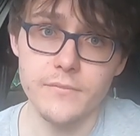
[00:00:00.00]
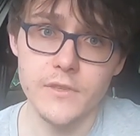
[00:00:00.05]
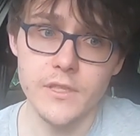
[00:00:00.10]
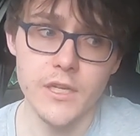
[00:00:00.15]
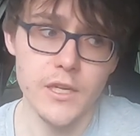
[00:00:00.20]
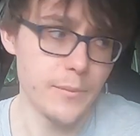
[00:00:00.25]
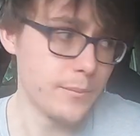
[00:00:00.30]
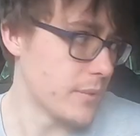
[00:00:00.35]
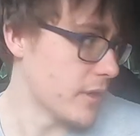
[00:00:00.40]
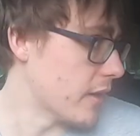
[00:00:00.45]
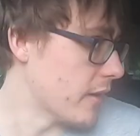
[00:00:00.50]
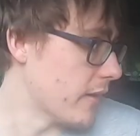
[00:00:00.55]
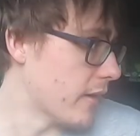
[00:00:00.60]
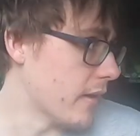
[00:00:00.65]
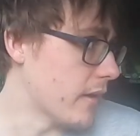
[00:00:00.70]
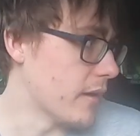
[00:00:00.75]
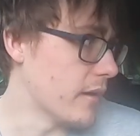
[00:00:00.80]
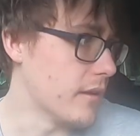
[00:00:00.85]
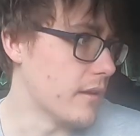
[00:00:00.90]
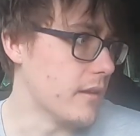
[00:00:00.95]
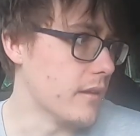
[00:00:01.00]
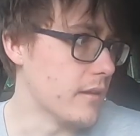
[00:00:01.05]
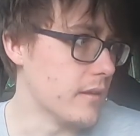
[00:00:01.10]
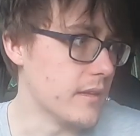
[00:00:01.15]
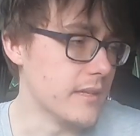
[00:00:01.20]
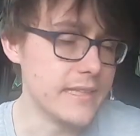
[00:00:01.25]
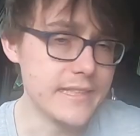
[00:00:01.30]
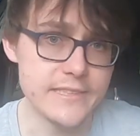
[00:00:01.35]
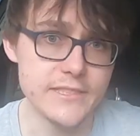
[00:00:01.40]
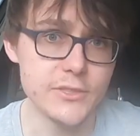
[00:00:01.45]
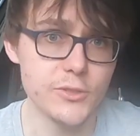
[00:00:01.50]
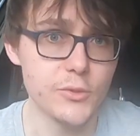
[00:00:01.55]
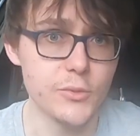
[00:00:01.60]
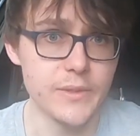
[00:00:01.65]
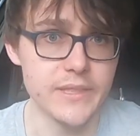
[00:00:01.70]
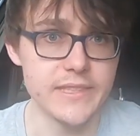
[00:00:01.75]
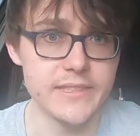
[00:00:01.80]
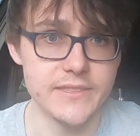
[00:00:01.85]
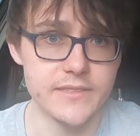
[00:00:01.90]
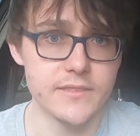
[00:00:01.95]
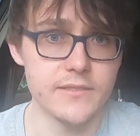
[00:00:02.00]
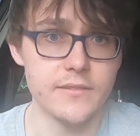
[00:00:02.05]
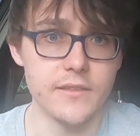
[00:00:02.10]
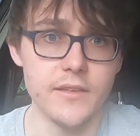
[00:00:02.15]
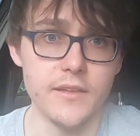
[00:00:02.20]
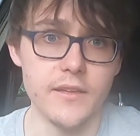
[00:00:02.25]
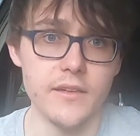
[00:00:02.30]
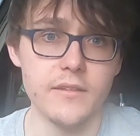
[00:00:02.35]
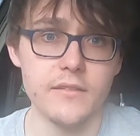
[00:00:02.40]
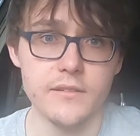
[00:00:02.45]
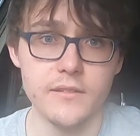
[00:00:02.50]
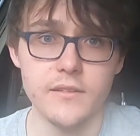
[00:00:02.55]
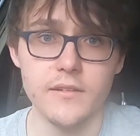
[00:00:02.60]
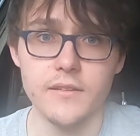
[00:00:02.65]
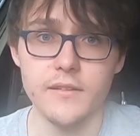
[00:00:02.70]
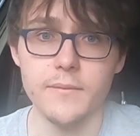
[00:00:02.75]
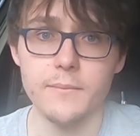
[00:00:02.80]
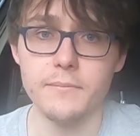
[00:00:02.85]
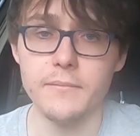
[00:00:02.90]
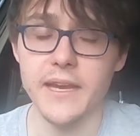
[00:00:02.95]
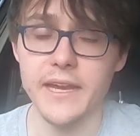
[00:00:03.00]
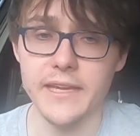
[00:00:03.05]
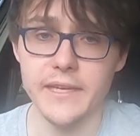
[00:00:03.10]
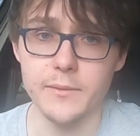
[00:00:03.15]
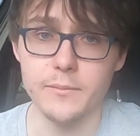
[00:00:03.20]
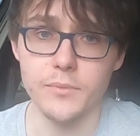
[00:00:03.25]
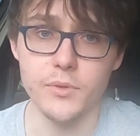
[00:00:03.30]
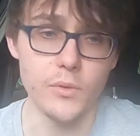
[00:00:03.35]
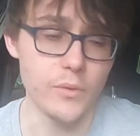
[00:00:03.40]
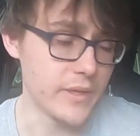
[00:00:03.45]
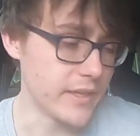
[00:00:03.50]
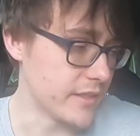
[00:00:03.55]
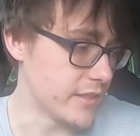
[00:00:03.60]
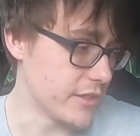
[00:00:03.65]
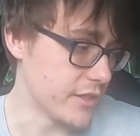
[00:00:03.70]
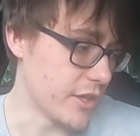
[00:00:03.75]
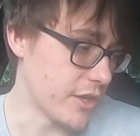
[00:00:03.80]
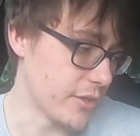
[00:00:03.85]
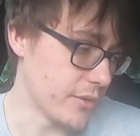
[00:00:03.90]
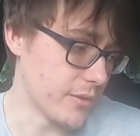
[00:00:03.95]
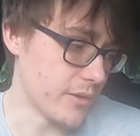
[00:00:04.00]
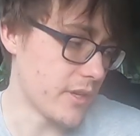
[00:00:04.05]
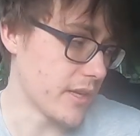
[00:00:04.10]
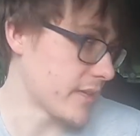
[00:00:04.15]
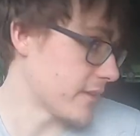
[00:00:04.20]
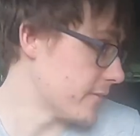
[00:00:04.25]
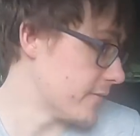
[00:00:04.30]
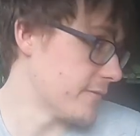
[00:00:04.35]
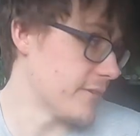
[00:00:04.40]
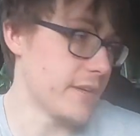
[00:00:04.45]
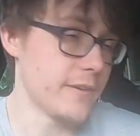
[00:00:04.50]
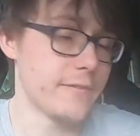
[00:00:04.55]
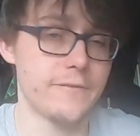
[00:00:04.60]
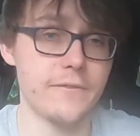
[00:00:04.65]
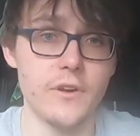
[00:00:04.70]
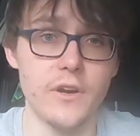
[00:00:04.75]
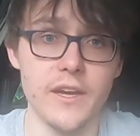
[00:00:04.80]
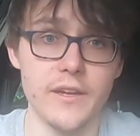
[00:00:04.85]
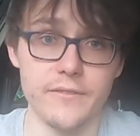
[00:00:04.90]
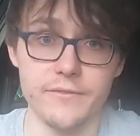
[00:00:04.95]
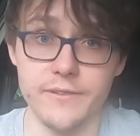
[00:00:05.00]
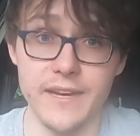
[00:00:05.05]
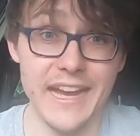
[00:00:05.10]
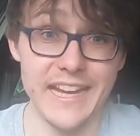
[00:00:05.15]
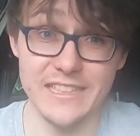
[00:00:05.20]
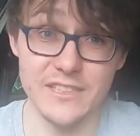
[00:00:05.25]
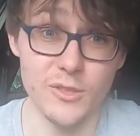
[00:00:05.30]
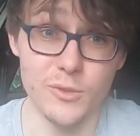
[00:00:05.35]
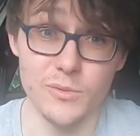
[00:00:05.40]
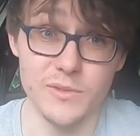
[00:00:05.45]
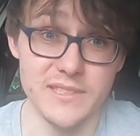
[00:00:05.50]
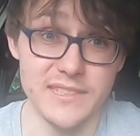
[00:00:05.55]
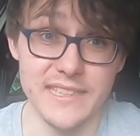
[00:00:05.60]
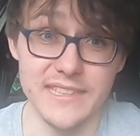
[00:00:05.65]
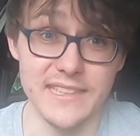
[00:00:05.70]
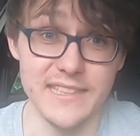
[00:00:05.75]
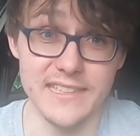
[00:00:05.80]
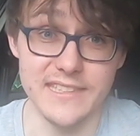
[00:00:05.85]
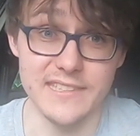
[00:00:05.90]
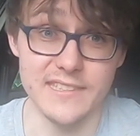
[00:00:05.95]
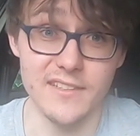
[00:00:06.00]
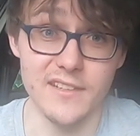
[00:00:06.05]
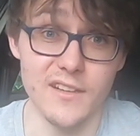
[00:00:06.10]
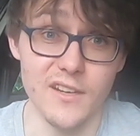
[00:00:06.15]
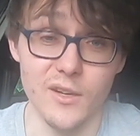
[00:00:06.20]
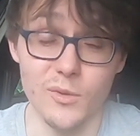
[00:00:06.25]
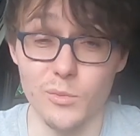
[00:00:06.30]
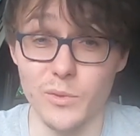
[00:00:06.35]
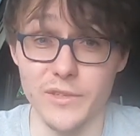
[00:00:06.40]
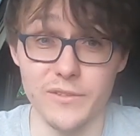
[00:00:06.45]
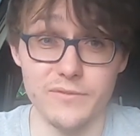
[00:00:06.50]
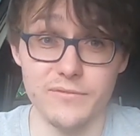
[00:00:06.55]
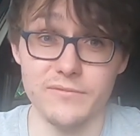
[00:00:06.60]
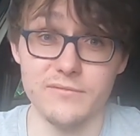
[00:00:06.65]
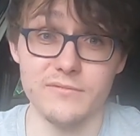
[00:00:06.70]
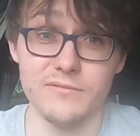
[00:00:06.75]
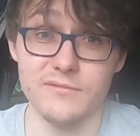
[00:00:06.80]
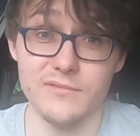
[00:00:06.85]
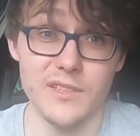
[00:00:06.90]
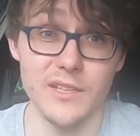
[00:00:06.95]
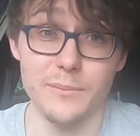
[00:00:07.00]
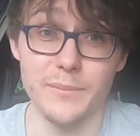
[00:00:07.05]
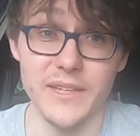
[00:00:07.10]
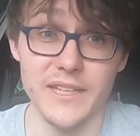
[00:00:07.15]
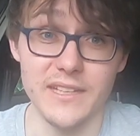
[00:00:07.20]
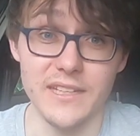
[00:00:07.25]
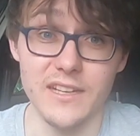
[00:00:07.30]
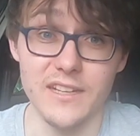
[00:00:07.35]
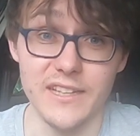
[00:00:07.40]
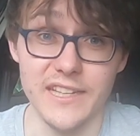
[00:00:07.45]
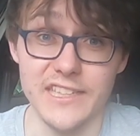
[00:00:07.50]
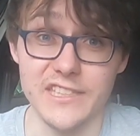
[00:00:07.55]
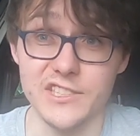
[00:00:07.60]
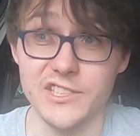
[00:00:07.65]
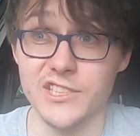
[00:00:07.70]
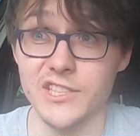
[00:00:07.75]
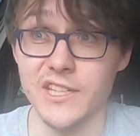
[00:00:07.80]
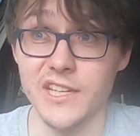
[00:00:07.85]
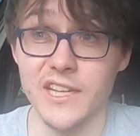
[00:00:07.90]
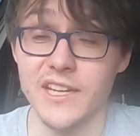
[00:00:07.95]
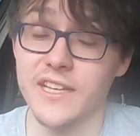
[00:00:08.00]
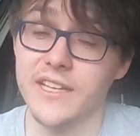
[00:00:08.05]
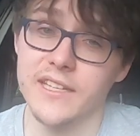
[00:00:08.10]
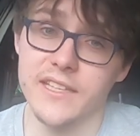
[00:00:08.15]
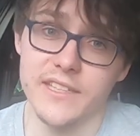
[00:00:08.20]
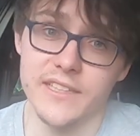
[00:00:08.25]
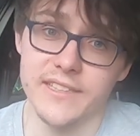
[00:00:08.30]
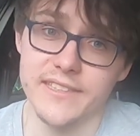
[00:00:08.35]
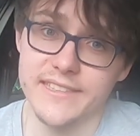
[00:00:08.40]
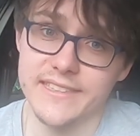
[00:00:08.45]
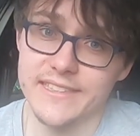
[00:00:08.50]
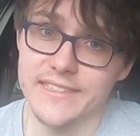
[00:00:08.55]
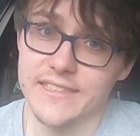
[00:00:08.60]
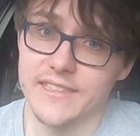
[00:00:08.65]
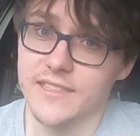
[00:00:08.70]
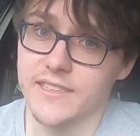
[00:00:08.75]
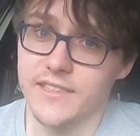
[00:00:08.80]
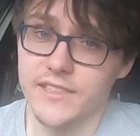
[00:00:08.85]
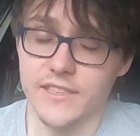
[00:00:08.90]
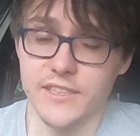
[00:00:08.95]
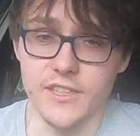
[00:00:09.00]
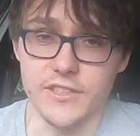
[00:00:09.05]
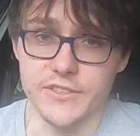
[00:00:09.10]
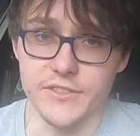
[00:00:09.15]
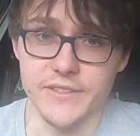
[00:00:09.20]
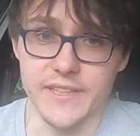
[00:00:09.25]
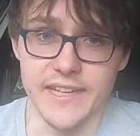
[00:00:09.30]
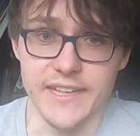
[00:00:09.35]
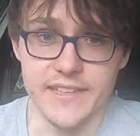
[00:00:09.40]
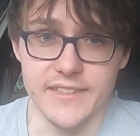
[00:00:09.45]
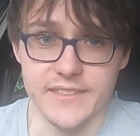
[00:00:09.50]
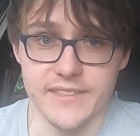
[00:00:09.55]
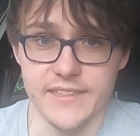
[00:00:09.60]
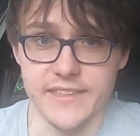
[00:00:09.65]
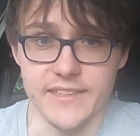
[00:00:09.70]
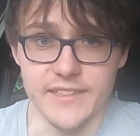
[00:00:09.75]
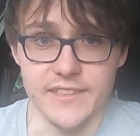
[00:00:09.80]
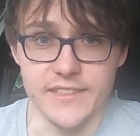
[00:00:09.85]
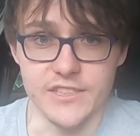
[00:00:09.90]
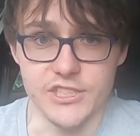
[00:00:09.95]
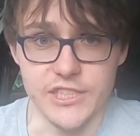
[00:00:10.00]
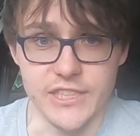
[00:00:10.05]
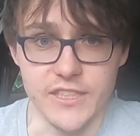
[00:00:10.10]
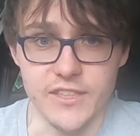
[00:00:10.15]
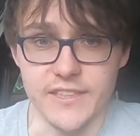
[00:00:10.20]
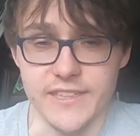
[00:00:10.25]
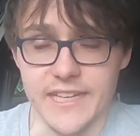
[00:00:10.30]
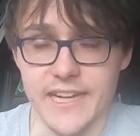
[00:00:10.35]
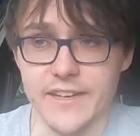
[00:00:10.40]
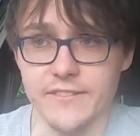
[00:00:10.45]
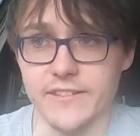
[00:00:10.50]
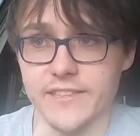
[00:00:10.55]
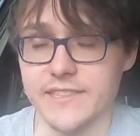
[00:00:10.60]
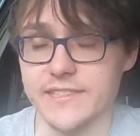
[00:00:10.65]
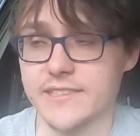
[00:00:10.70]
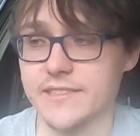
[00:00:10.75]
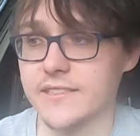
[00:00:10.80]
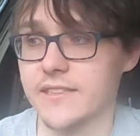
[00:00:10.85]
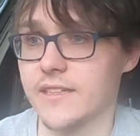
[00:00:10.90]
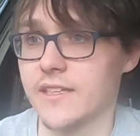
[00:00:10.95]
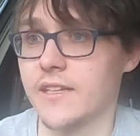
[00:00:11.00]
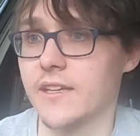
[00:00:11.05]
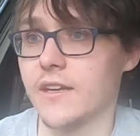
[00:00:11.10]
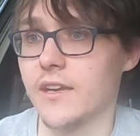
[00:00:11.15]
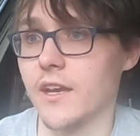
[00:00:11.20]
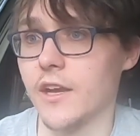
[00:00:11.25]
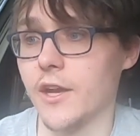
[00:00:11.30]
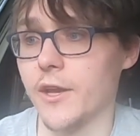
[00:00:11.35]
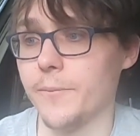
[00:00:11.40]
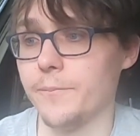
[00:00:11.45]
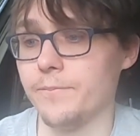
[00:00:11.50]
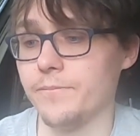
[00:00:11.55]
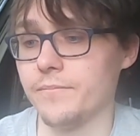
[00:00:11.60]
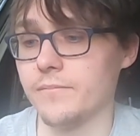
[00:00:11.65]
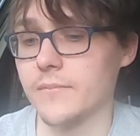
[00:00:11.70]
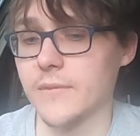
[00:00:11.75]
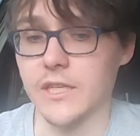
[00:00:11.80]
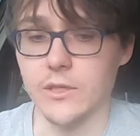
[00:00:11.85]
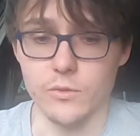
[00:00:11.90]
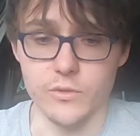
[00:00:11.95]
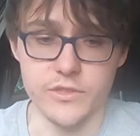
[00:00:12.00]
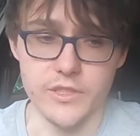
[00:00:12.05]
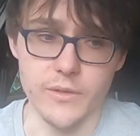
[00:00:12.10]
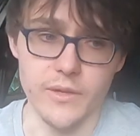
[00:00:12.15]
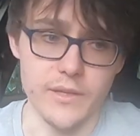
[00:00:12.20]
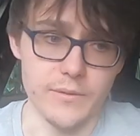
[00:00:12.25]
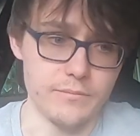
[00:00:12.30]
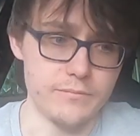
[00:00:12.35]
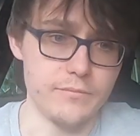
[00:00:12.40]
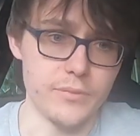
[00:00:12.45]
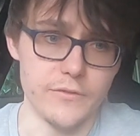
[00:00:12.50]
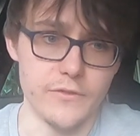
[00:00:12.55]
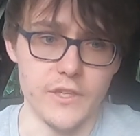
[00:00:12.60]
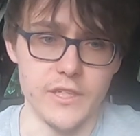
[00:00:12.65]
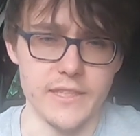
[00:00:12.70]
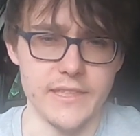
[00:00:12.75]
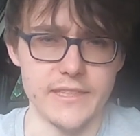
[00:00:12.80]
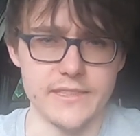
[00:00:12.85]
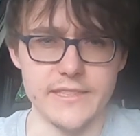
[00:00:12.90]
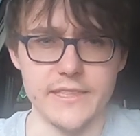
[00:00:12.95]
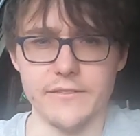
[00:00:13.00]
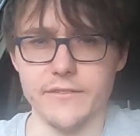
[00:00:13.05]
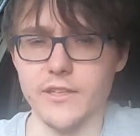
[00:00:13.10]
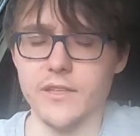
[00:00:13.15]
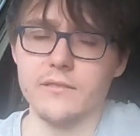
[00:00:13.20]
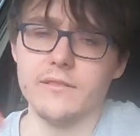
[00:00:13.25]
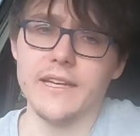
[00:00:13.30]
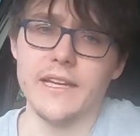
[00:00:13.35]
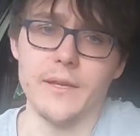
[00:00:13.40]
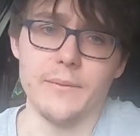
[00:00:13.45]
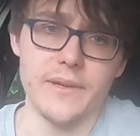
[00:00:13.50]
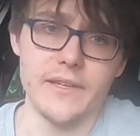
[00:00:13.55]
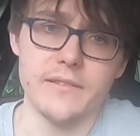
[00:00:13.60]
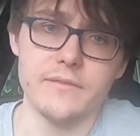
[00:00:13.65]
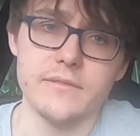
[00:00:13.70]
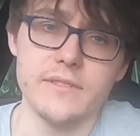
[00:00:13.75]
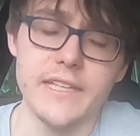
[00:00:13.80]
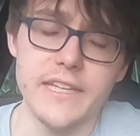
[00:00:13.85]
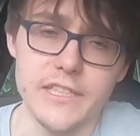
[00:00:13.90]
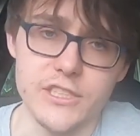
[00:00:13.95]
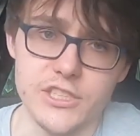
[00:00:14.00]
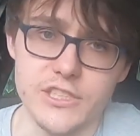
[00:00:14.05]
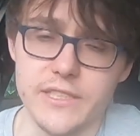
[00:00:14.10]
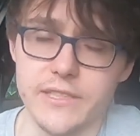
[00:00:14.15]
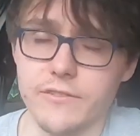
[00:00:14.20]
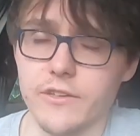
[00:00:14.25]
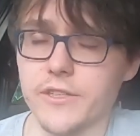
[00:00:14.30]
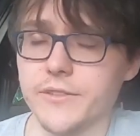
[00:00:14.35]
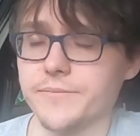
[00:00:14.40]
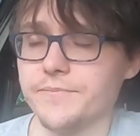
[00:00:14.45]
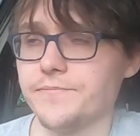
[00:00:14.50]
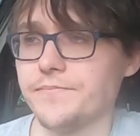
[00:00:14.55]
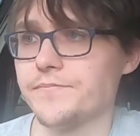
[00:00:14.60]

But little is the main point. You know, I can fit 5 adults in this car with a bit of luggage. You can't do that in the GR Yaris. And also, I prefer the interior. Anyway, each their own.